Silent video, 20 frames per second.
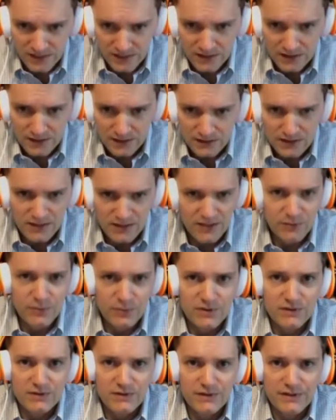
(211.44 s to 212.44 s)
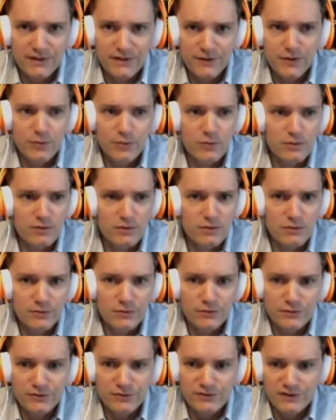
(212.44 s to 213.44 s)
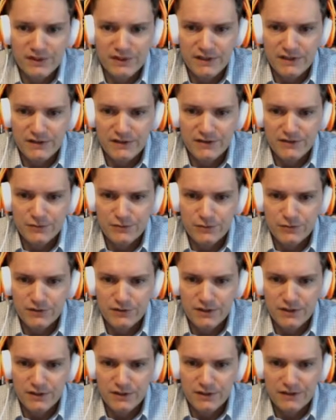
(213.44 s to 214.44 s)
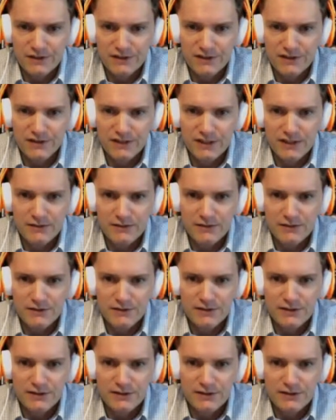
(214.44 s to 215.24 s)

Gotta be terrible to lose this early on in the challenge.